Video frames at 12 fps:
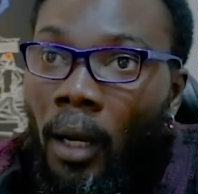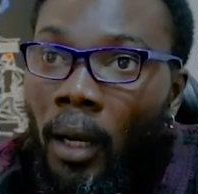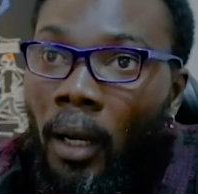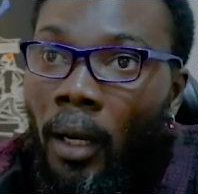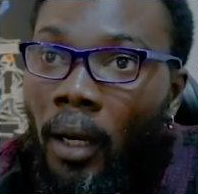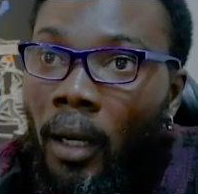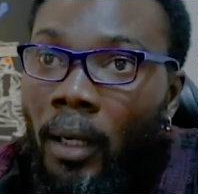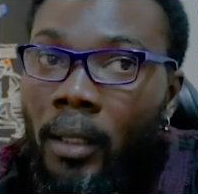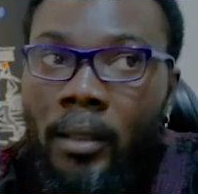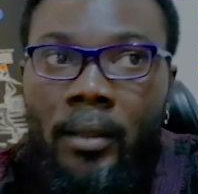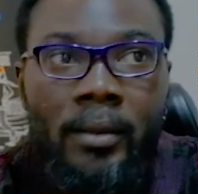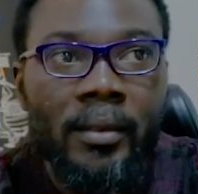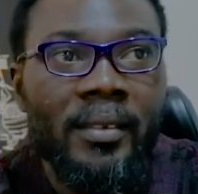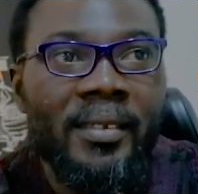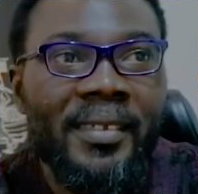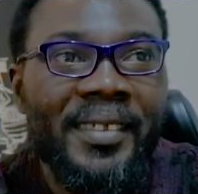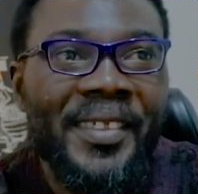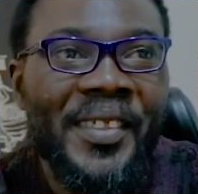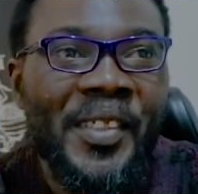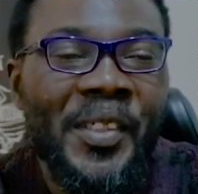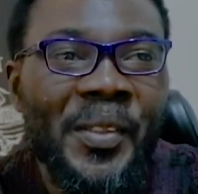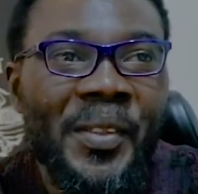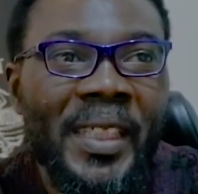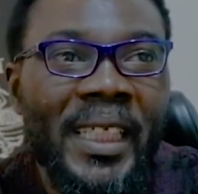Oh, you know,
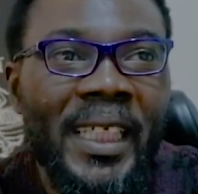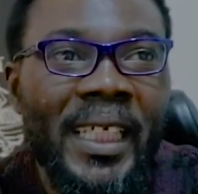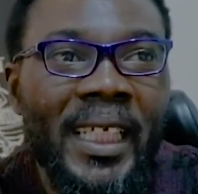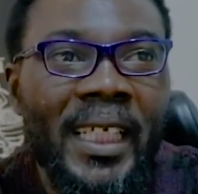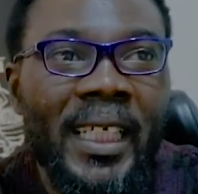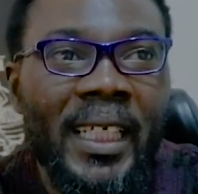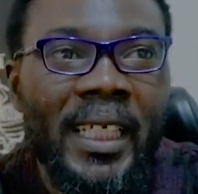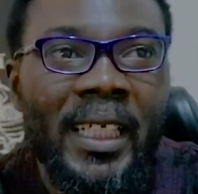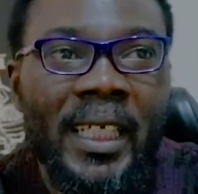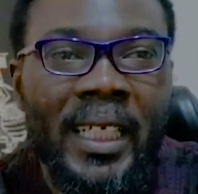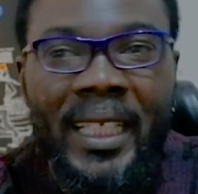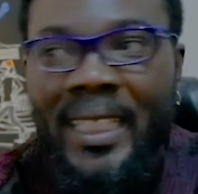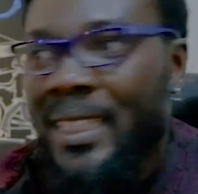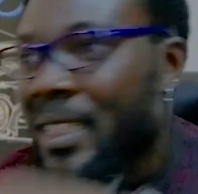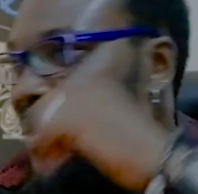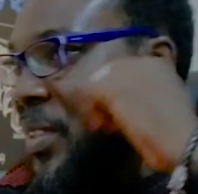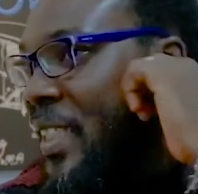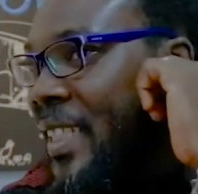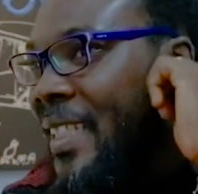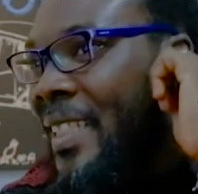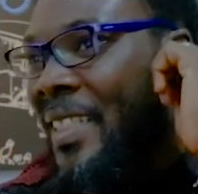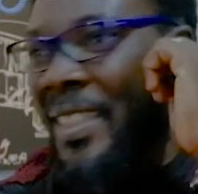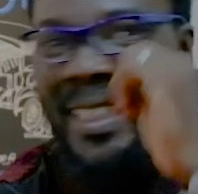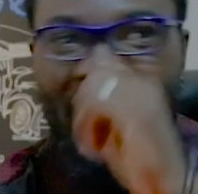an artist. Yeah,
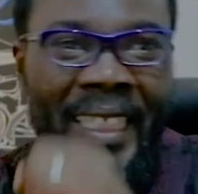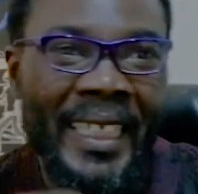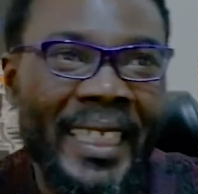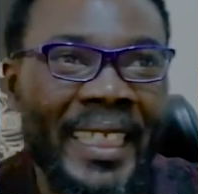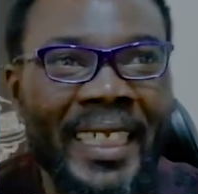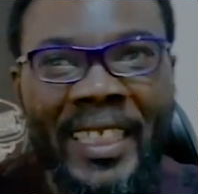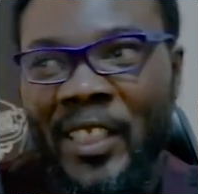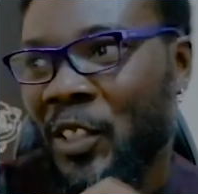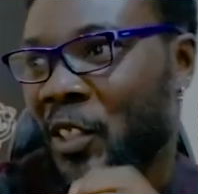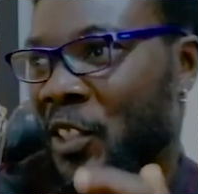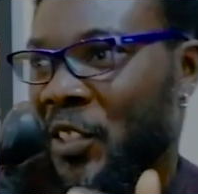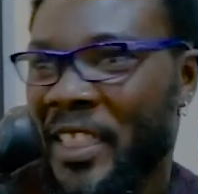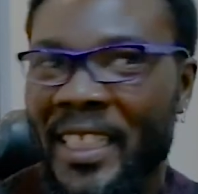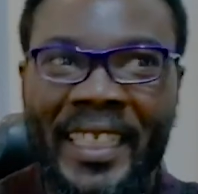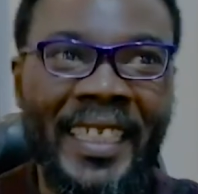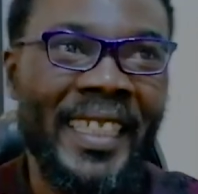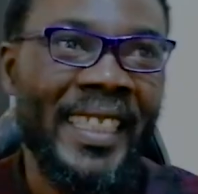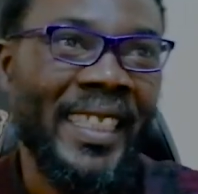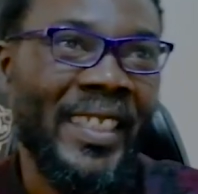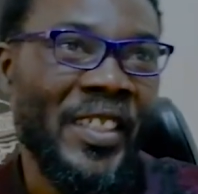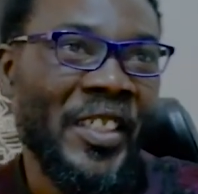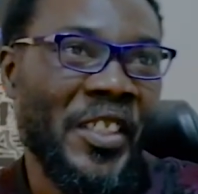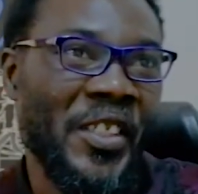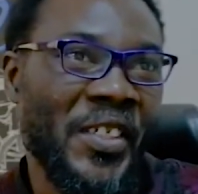you know, looking
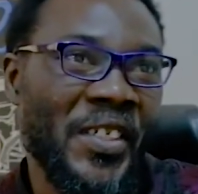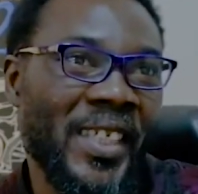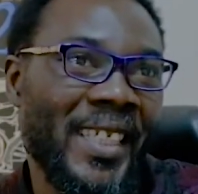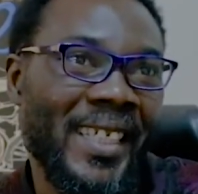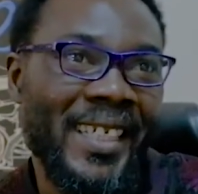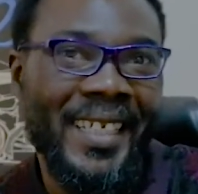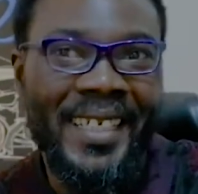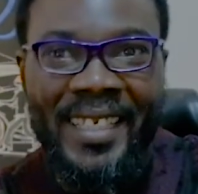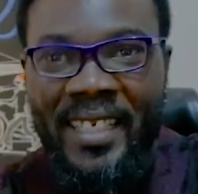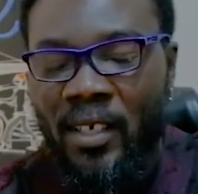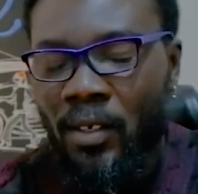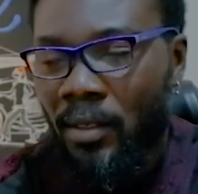crazy, dancing.